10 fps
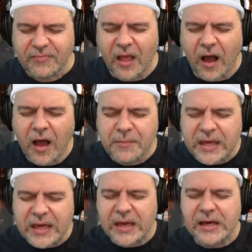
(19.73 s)
I'm
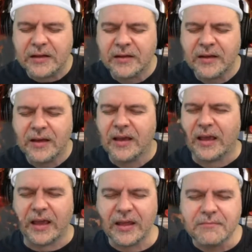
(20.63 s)
here
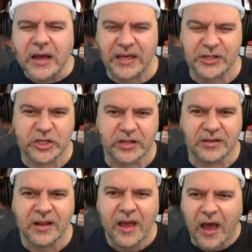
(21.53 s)
in my kitchen
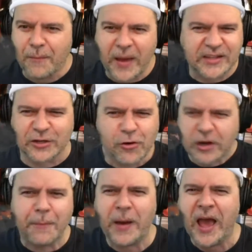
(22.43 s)
about to cook
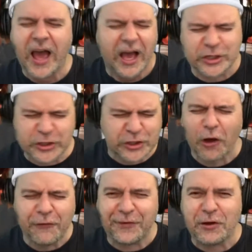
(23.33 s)
up a
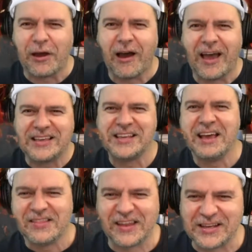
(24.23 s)
show for you guys
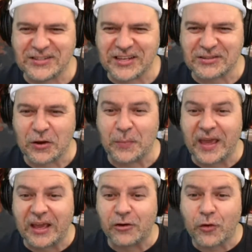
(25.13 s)
that is just going to
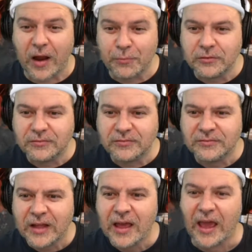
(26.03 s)
be incredible.
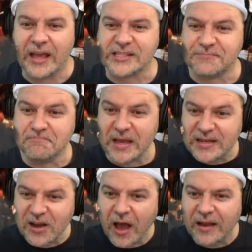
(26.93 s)
It's
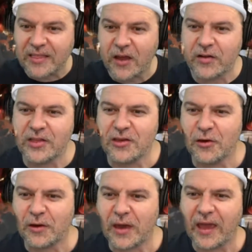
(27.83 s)
midnight there in the
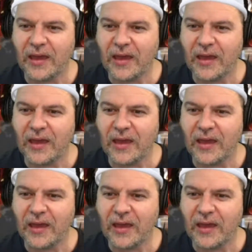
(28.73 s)
UK.